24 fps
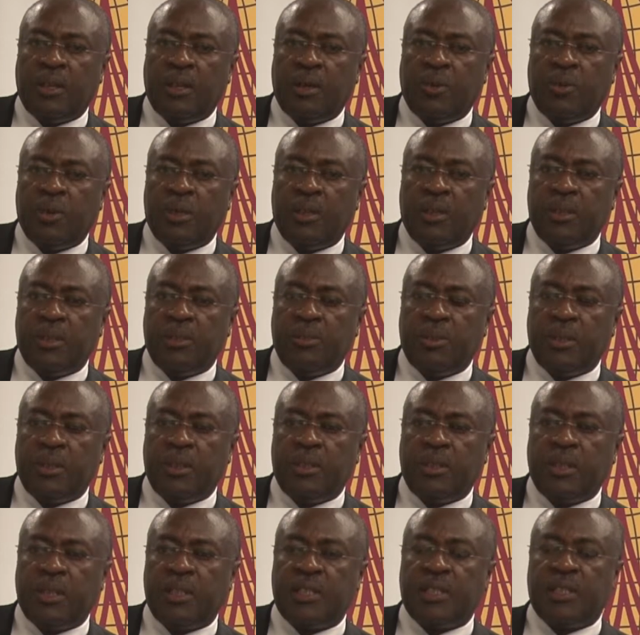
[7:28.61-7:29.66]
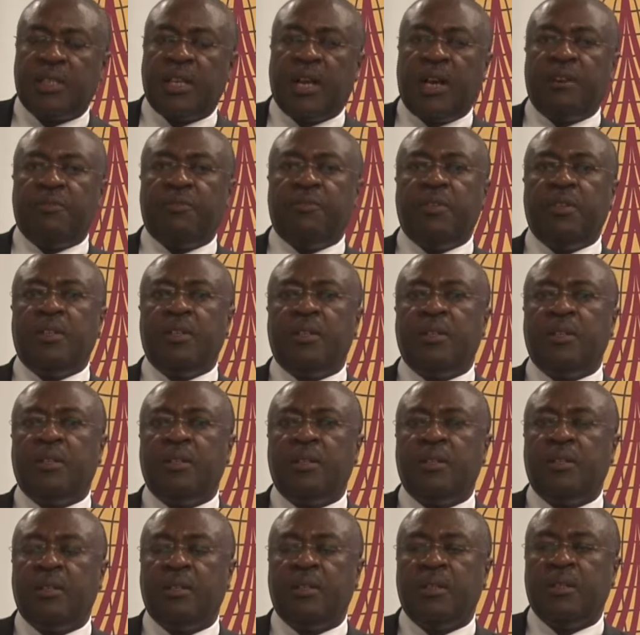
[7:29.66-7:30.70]
We say starving
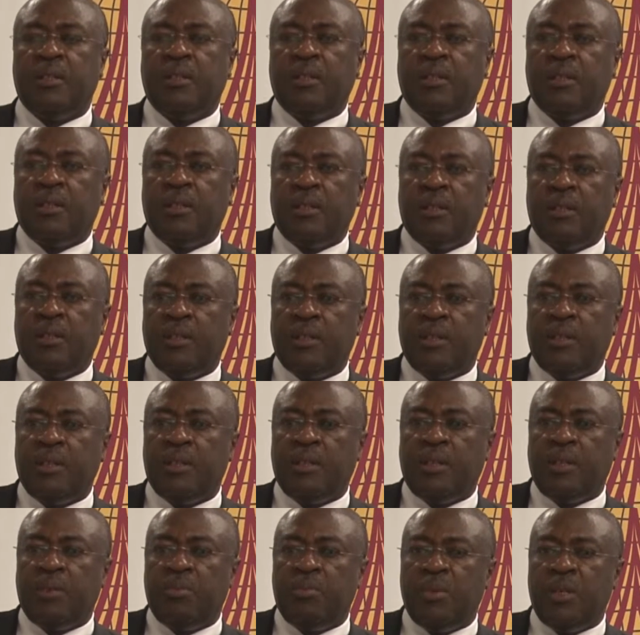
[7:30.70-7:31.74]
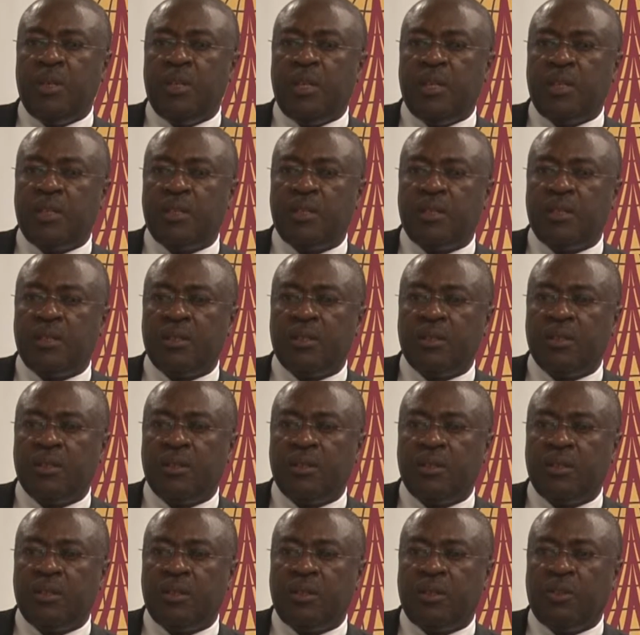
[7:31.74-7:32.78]
in the midst
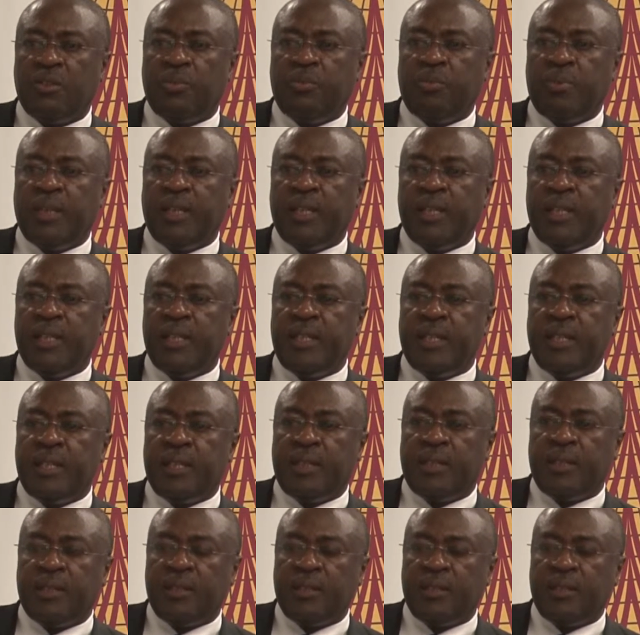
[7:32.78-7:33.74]
of plenty.